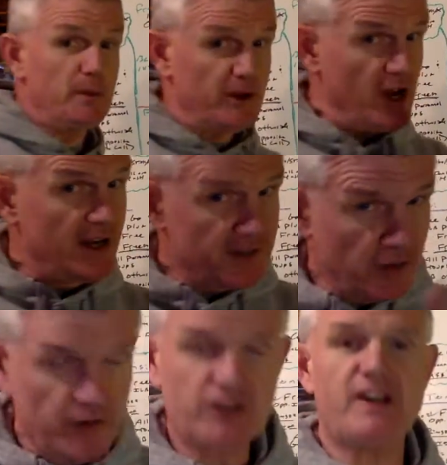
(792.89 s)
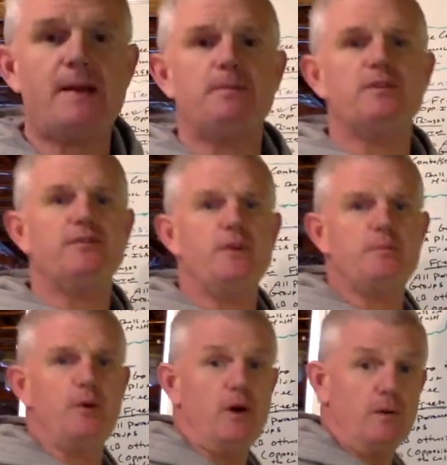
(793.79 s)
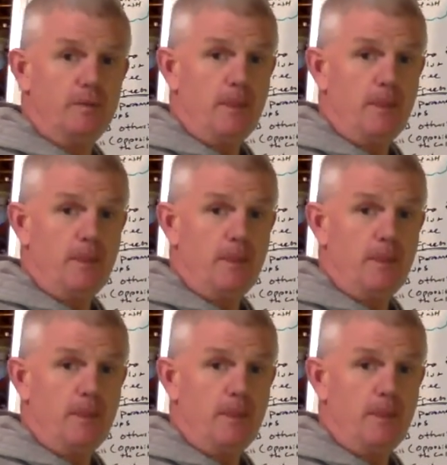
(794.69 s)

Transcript: but not until the snap of the football.